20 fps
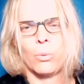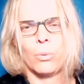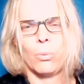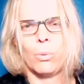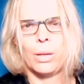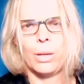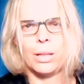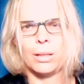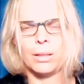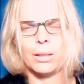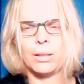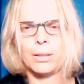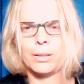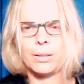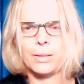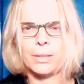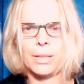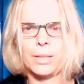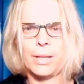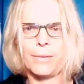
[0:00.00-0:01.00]
Will,
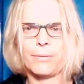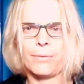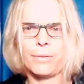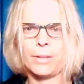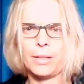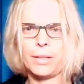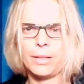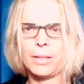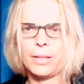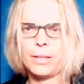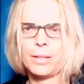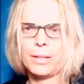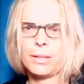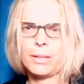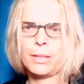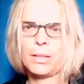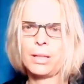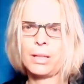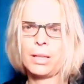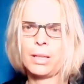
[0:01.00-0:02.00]
she efforted.
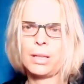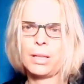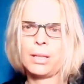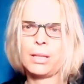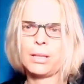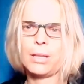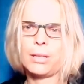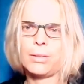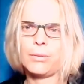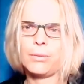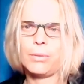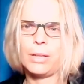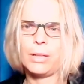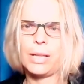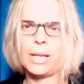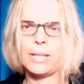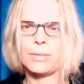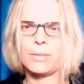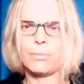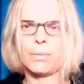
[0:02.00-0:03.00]
You
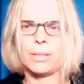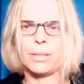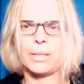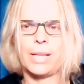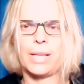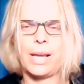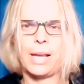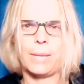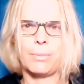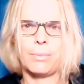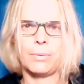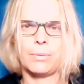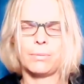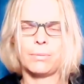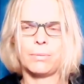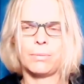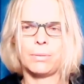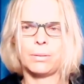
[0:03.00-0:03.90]
realize what has happened?